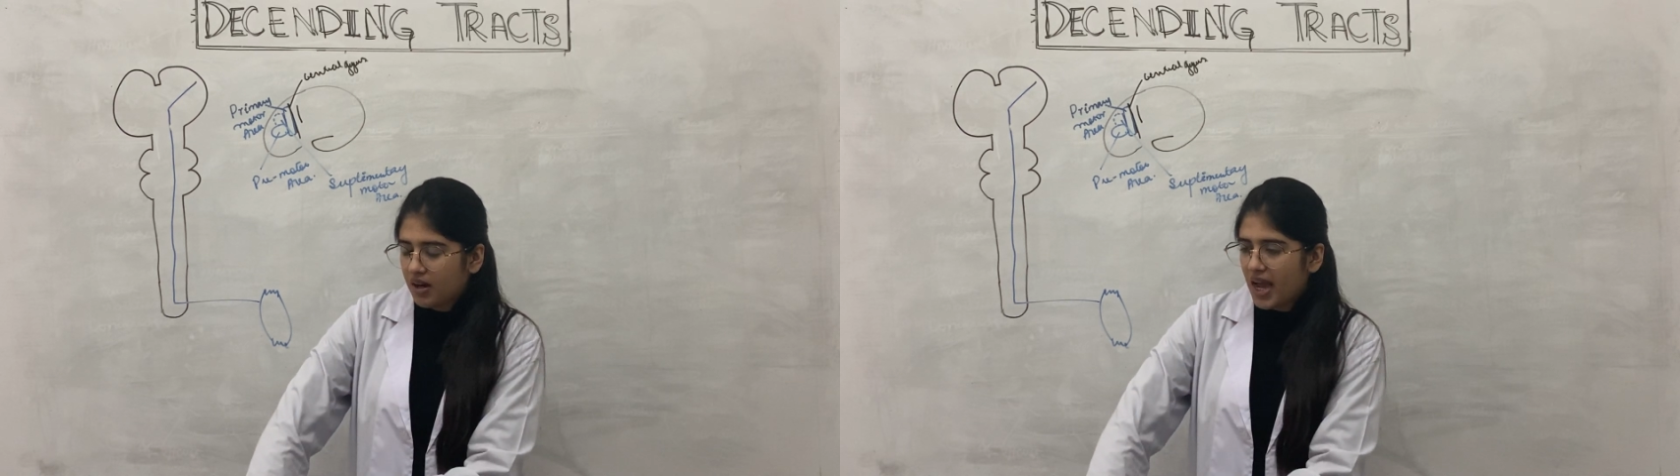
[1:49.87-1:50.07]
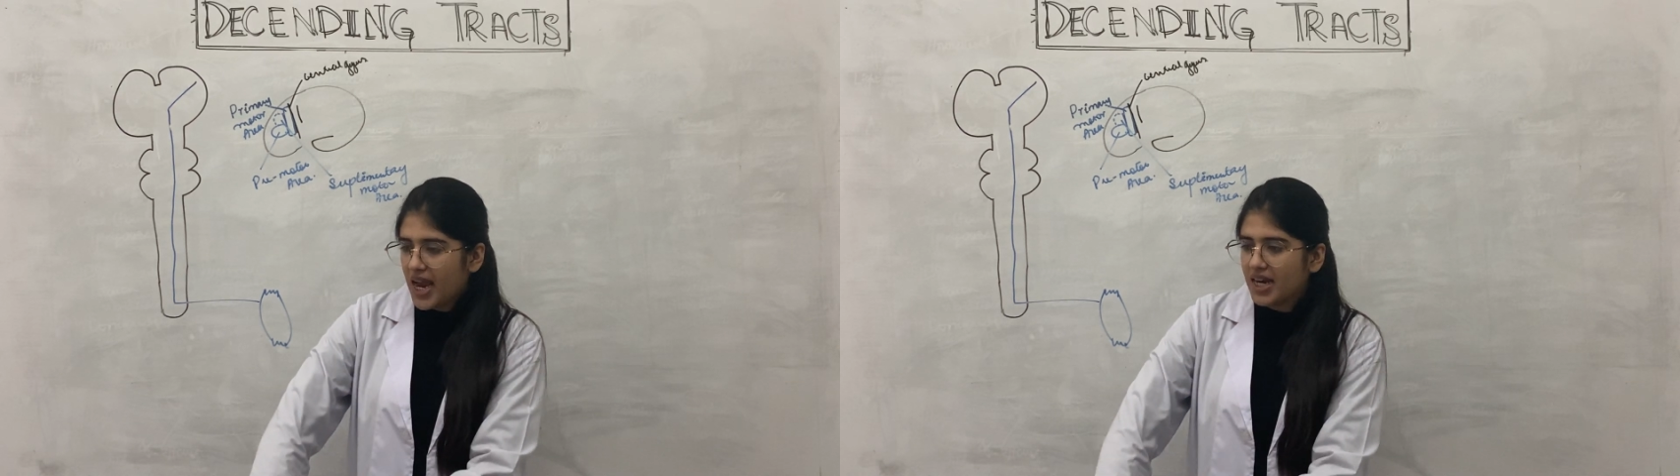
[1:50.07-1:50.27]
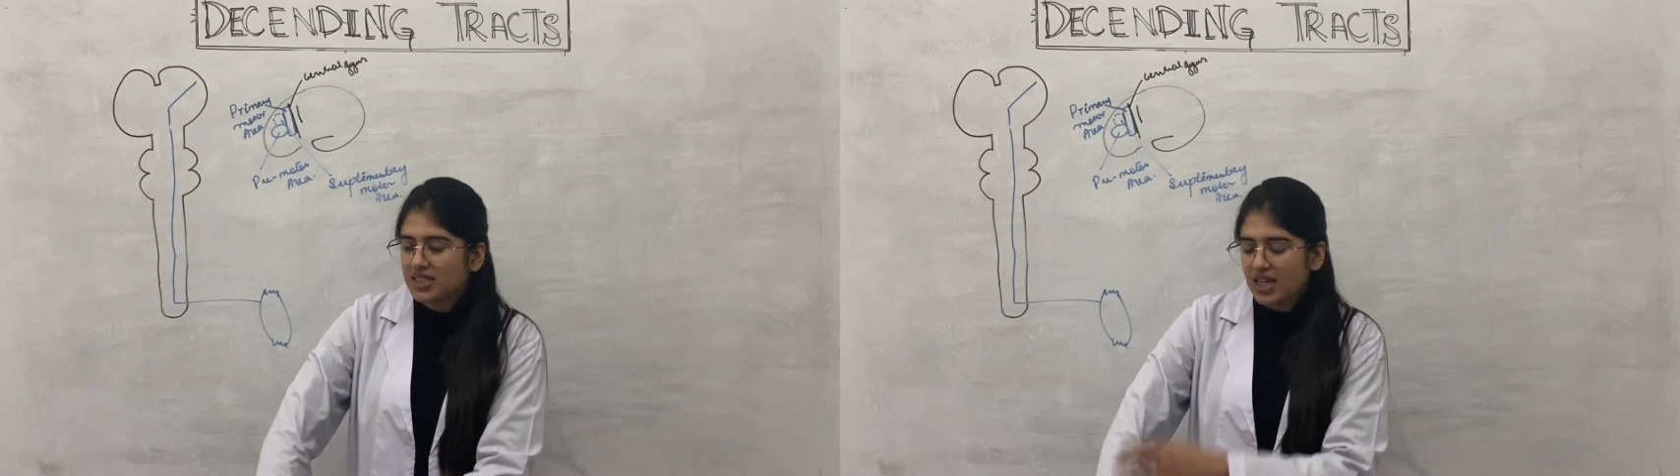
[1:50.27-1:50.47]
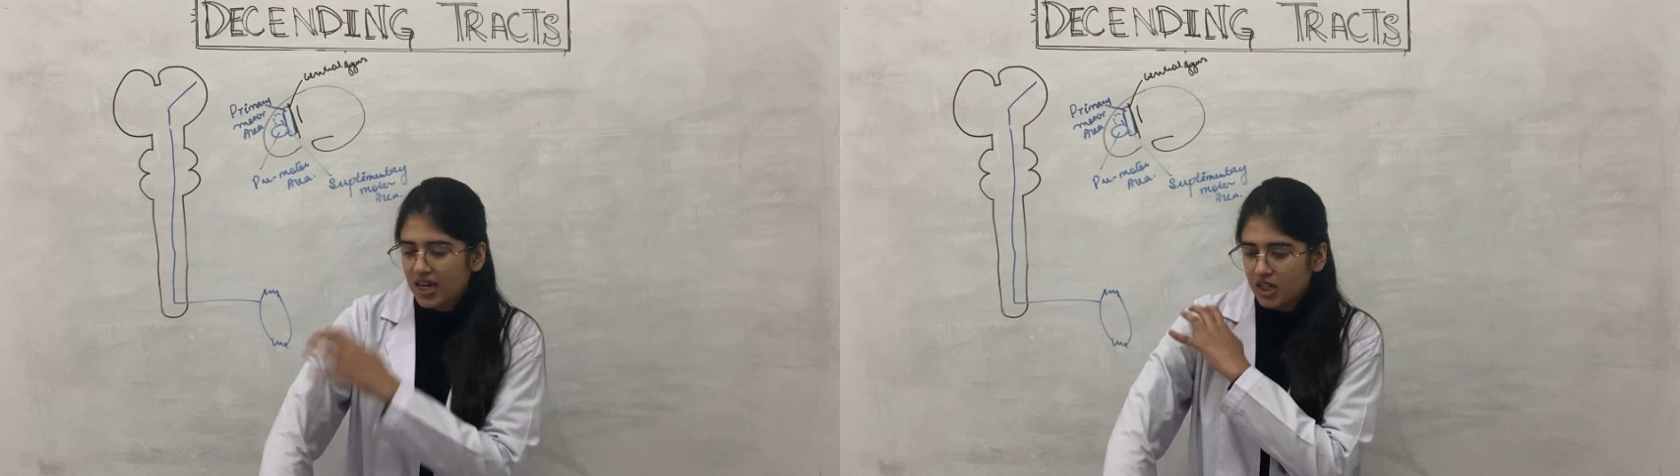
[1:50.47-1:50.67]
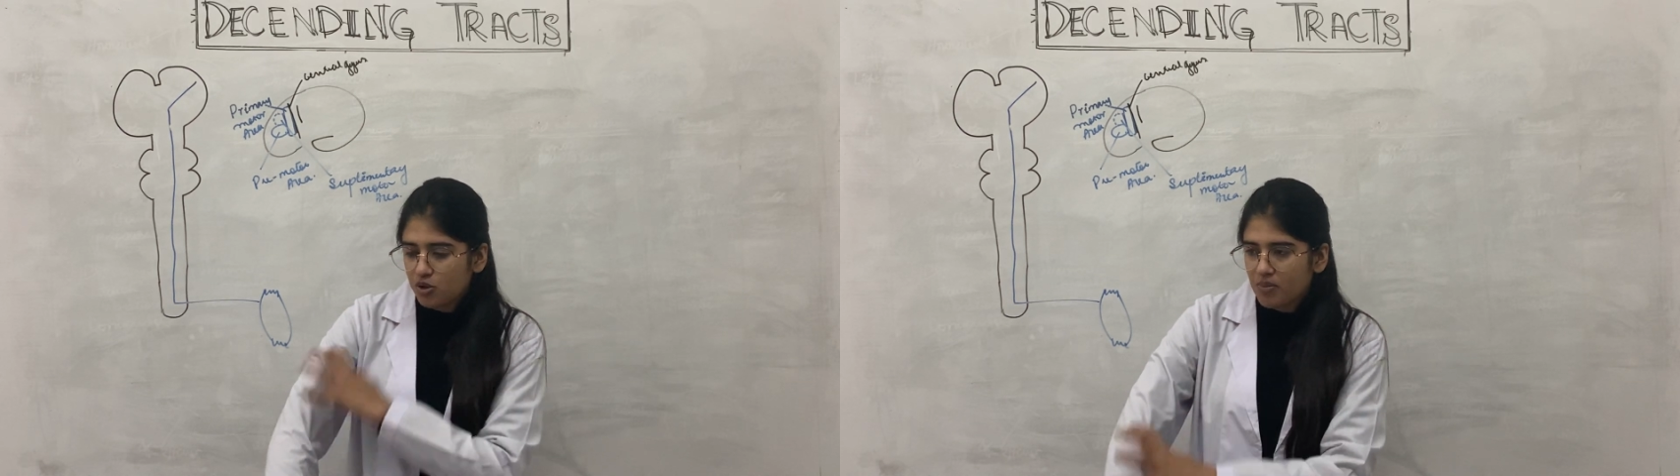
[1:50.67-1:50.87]
hands,
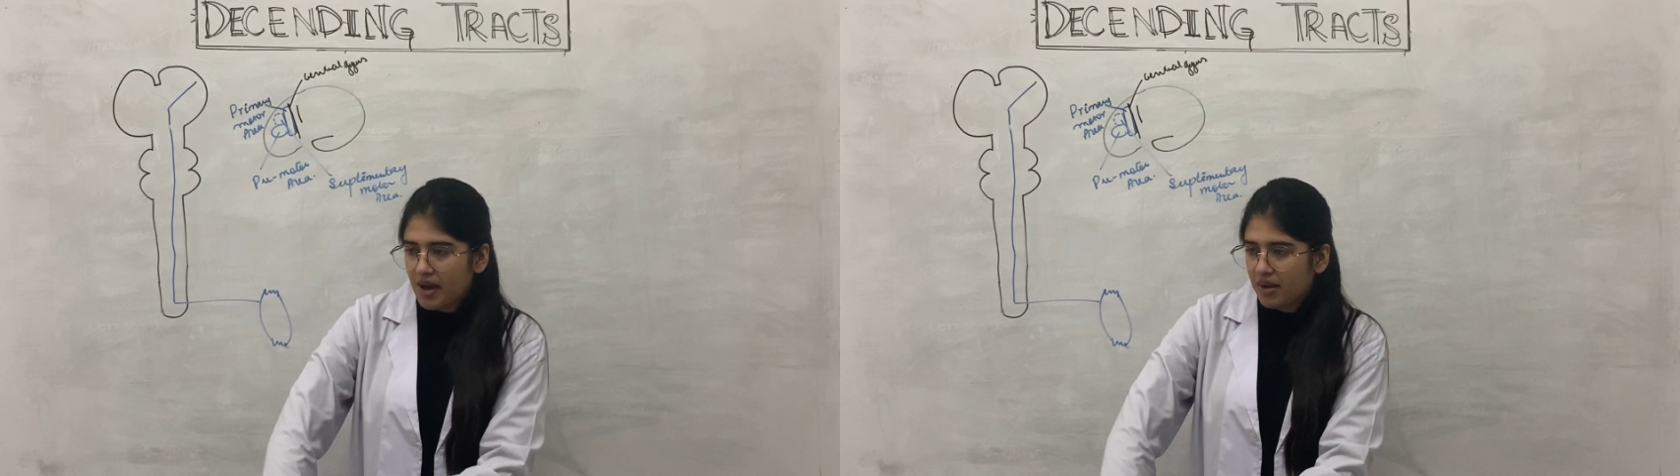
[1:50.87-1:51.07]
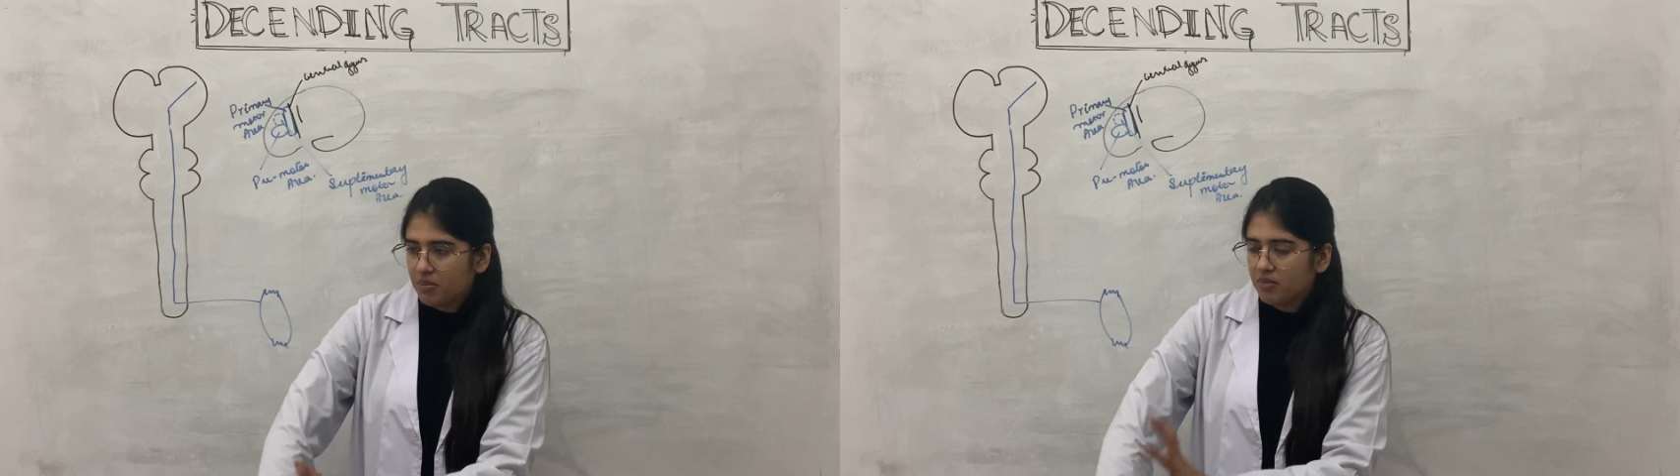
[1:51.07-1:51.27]
and to my